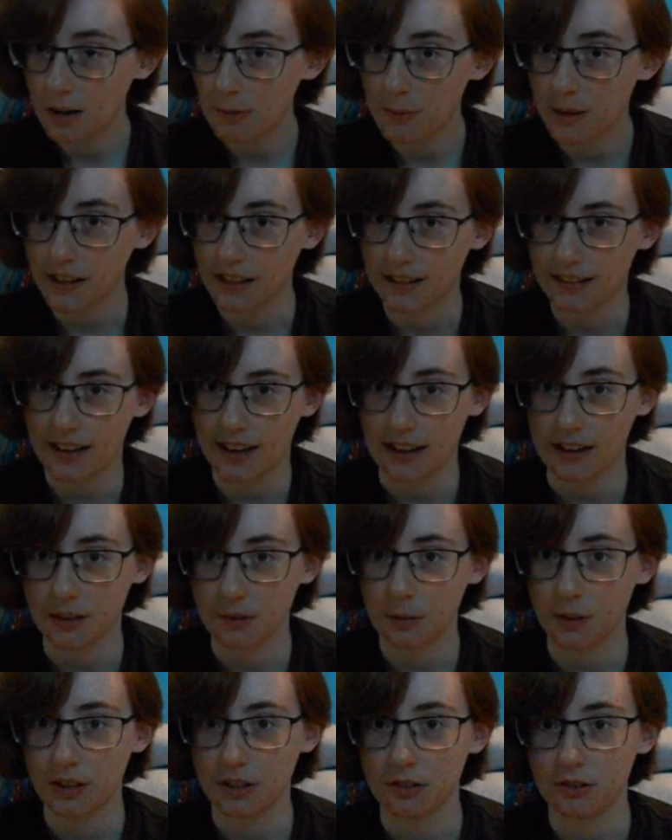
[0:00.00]
Because
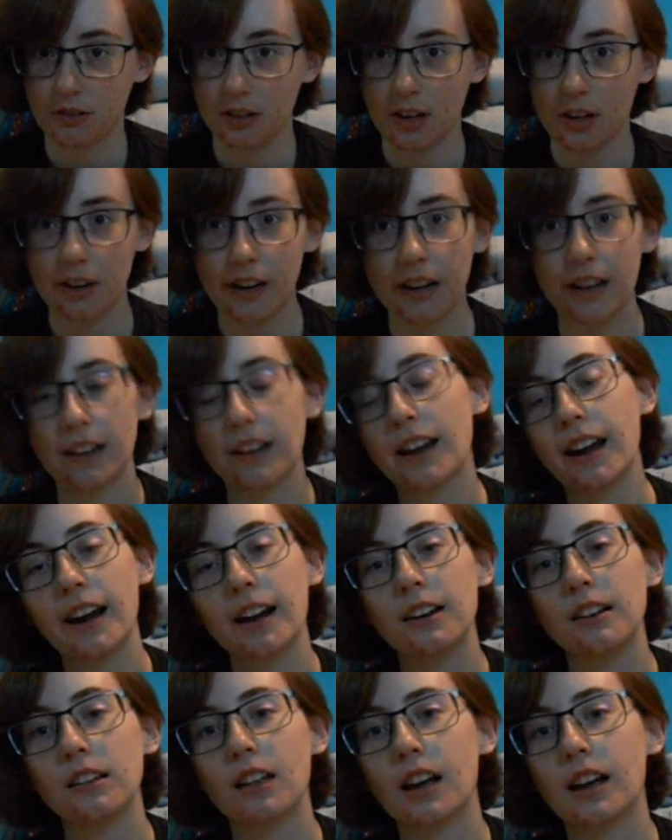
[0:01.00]
as we do know it,
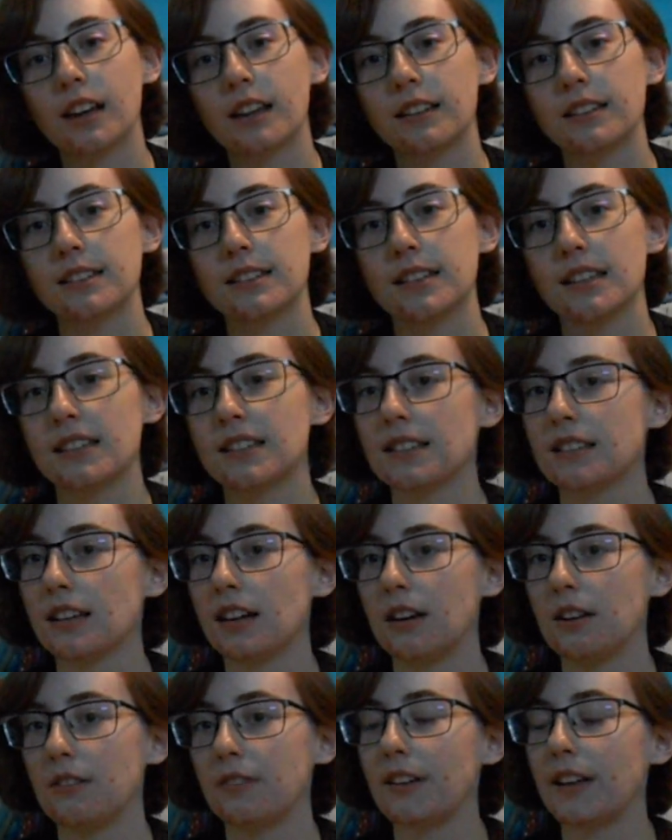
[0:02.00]
Care-a-Lot consists
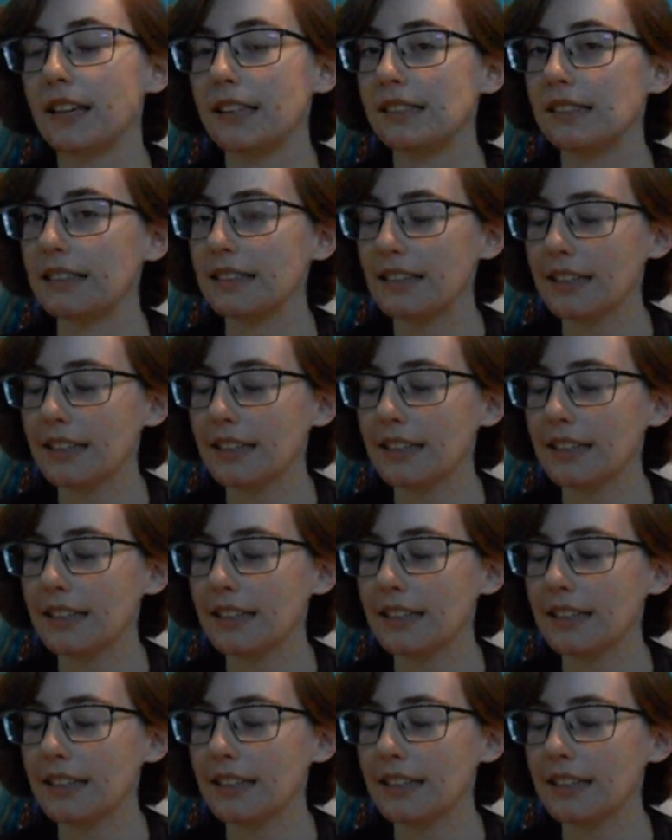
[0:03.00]
of at